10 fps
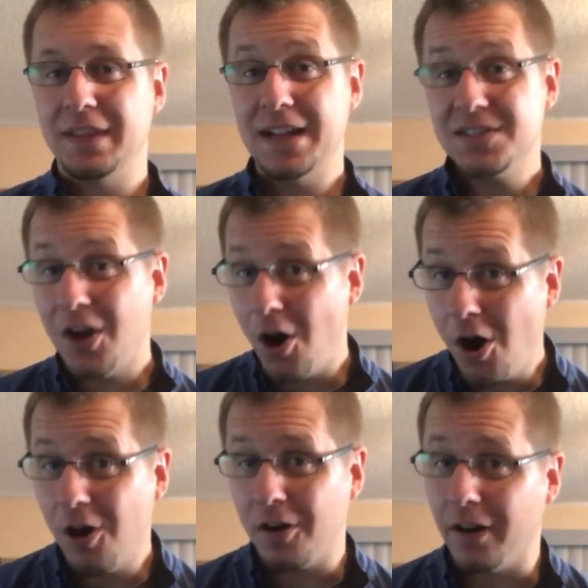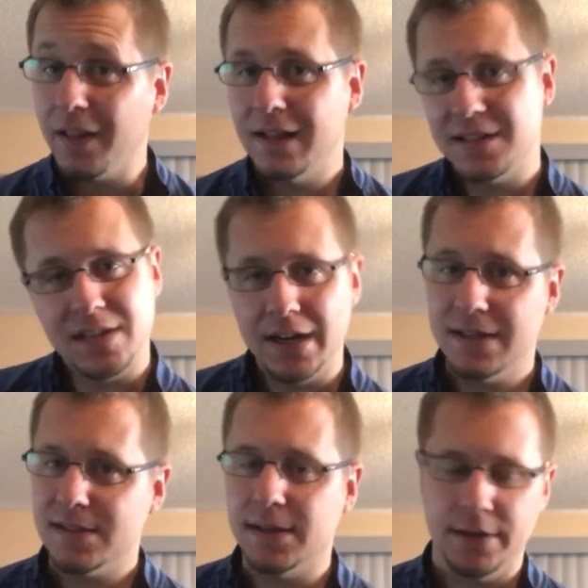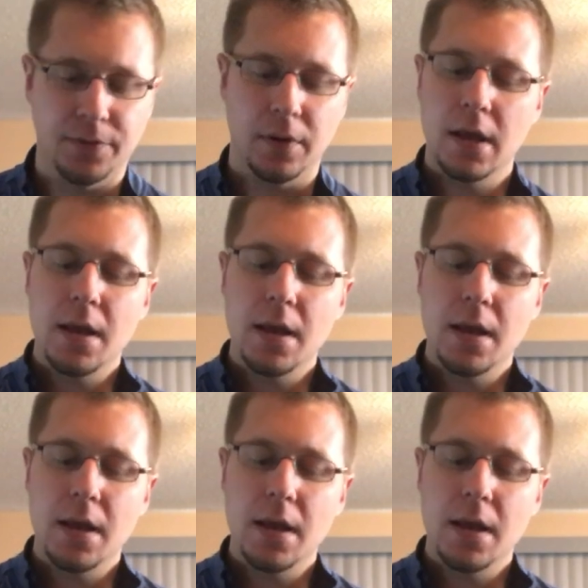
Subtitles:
That's hard. That's not easy to do.